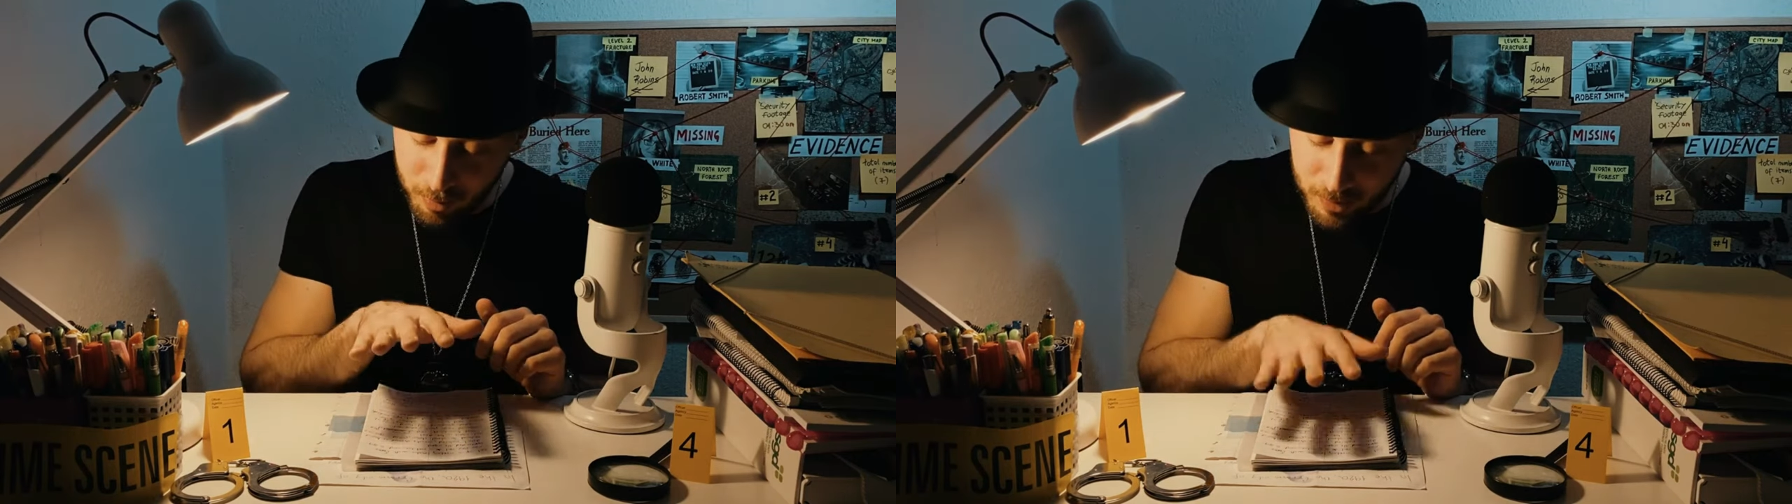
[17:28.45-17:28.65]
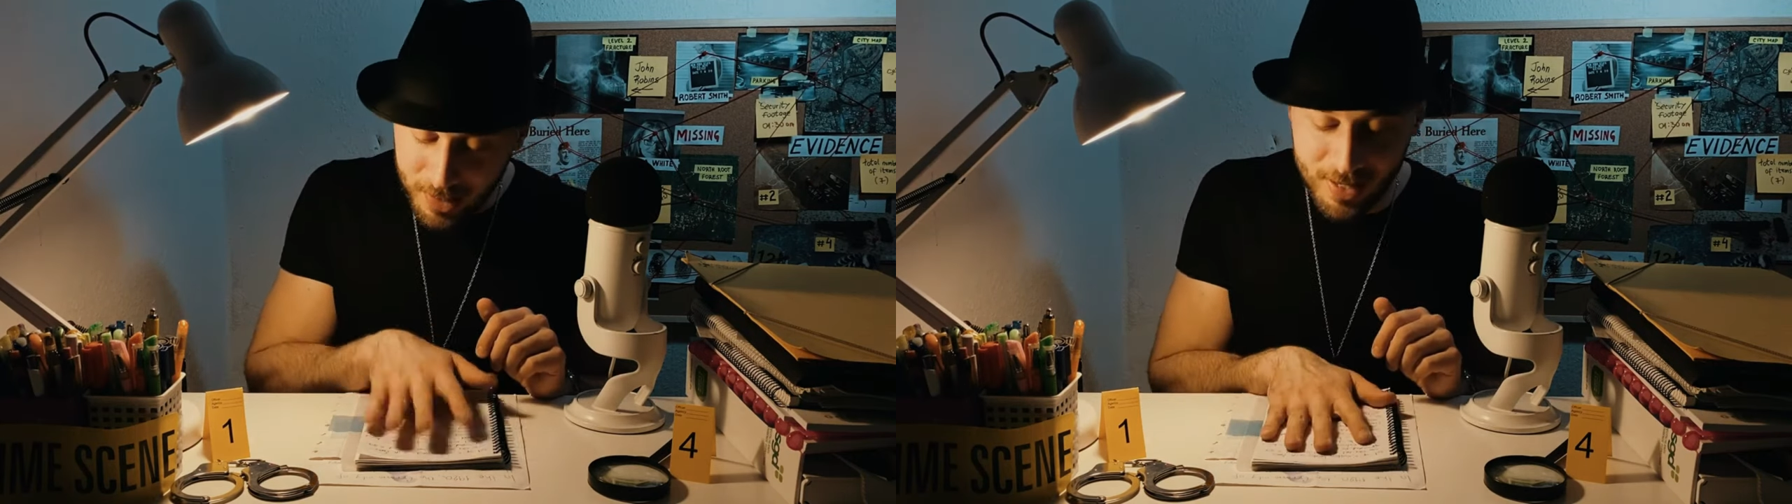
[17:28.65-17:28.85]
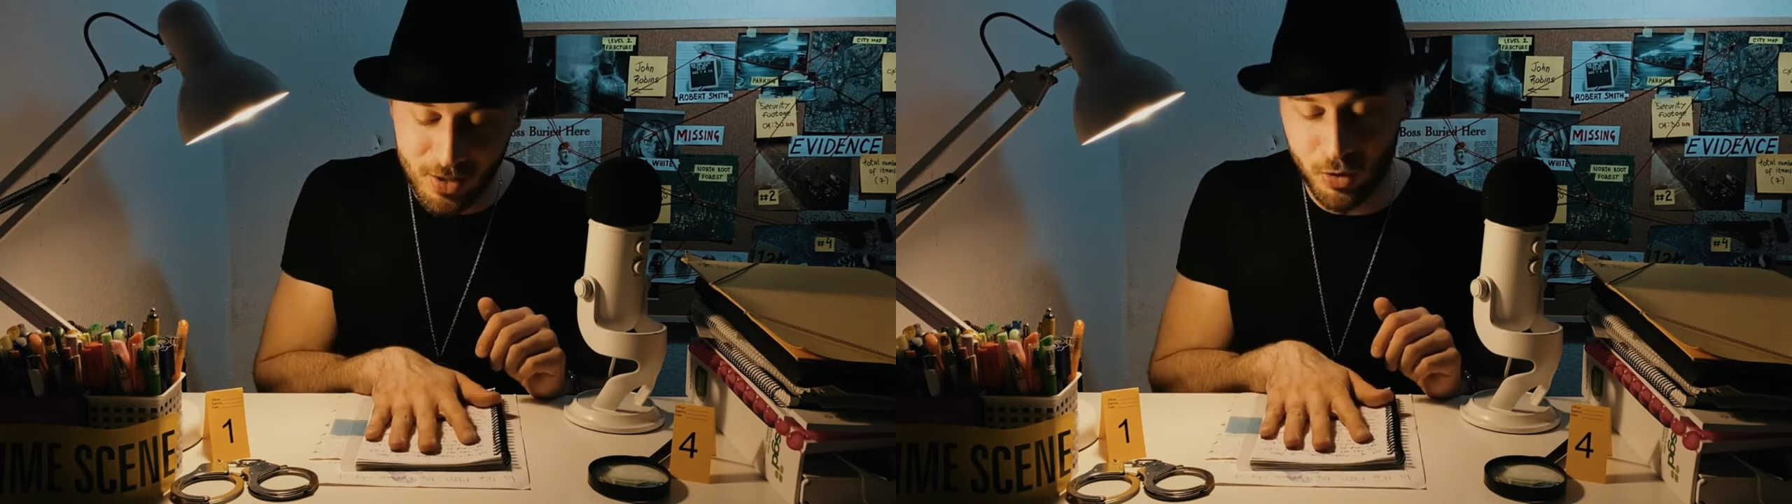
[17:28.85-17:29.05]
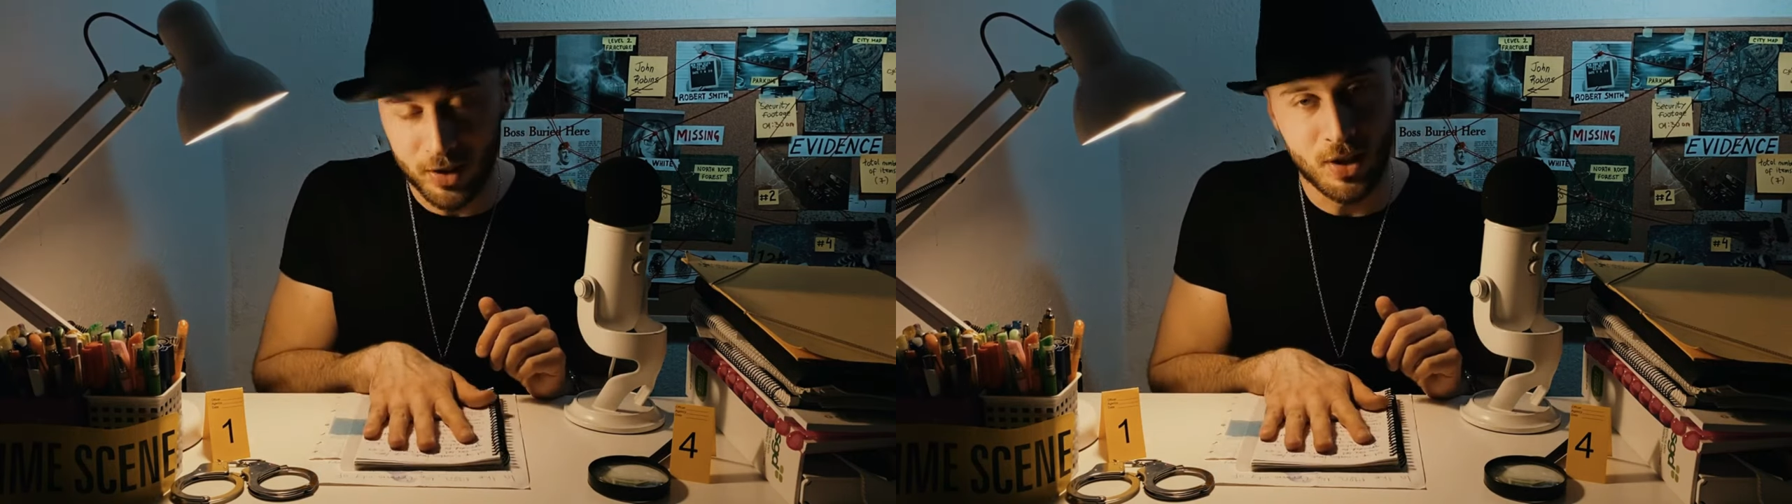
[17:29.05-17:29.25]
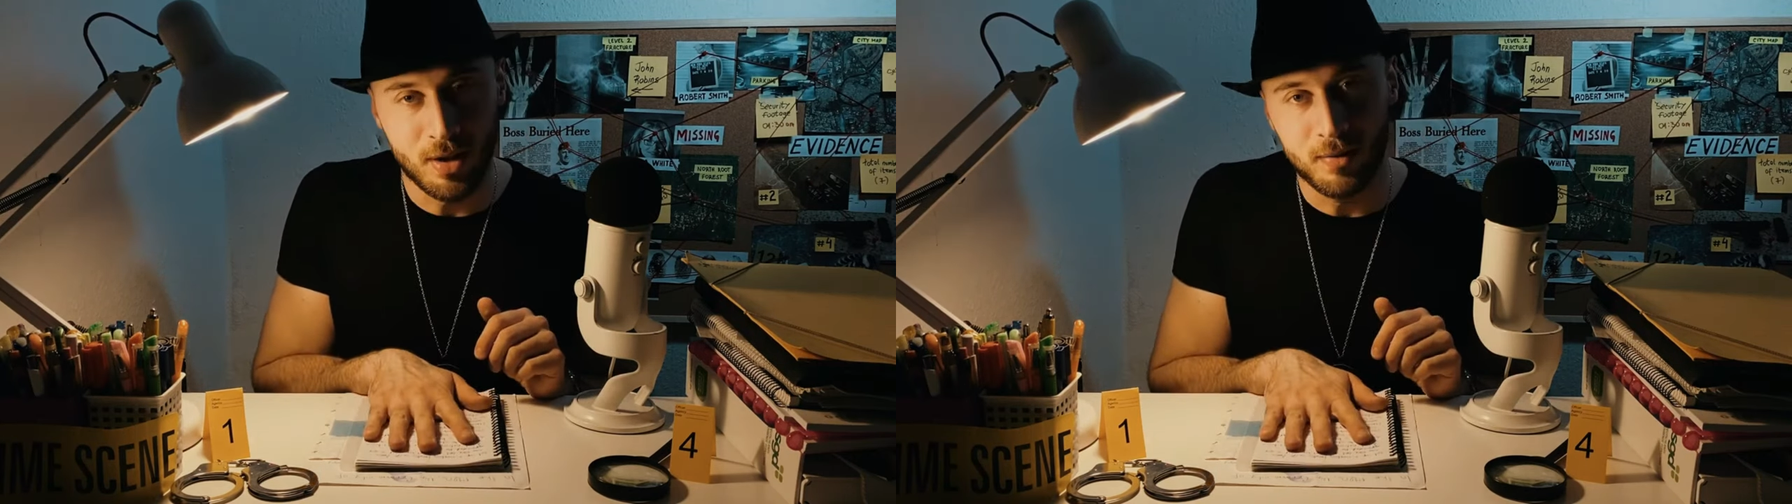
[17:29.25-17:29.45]
place
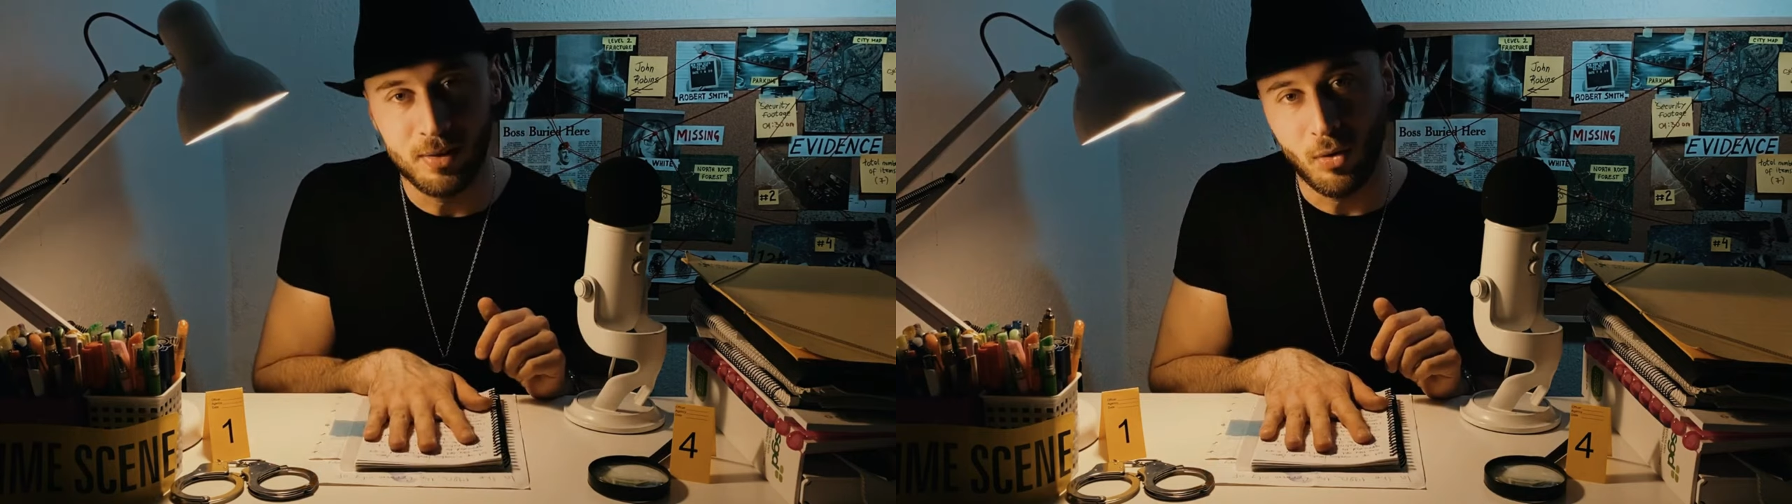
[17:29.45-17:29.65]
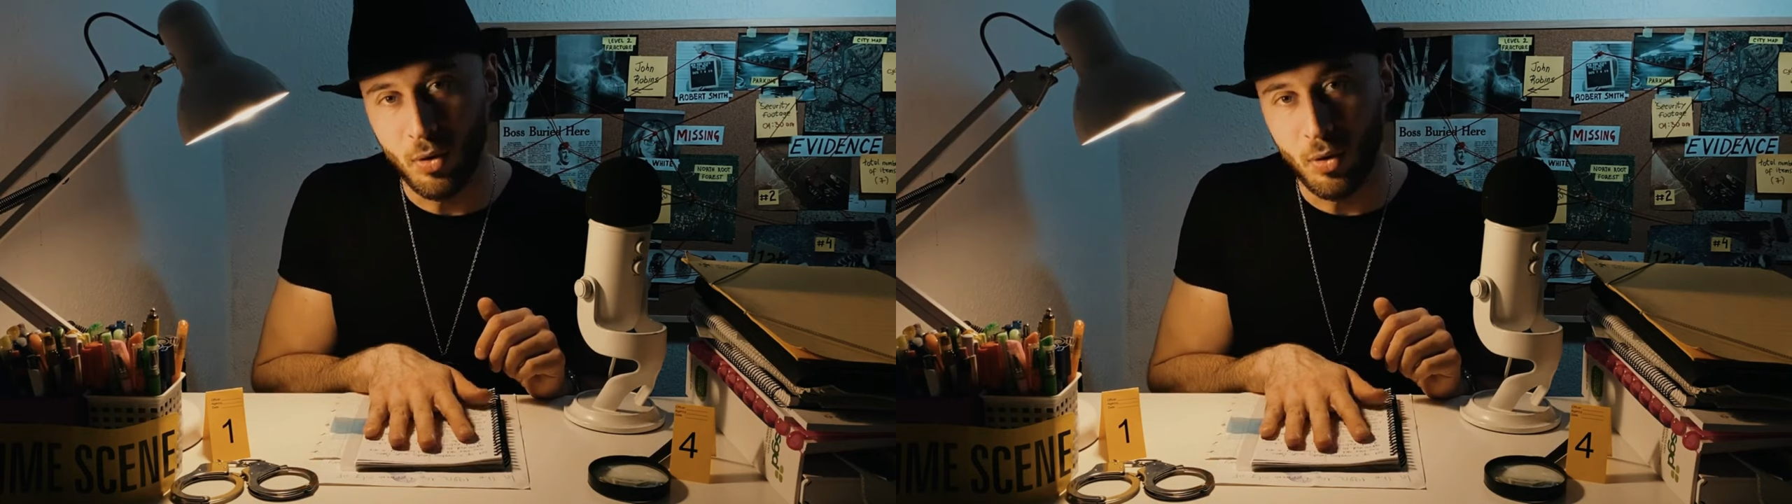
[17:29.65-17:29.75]
reserved